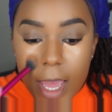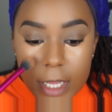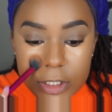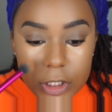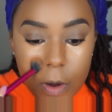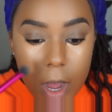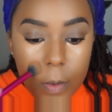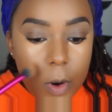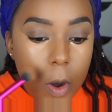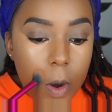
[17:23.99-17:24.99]
and so I
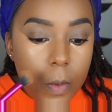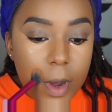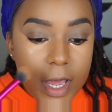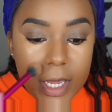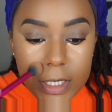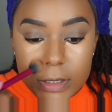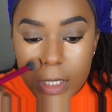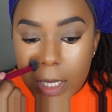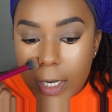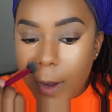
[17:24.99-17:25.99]
would
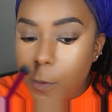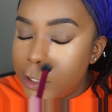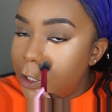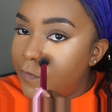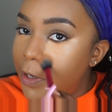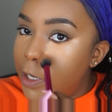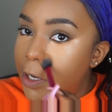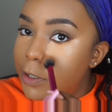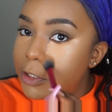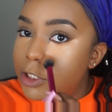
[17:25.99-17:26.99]
always like watch her videos,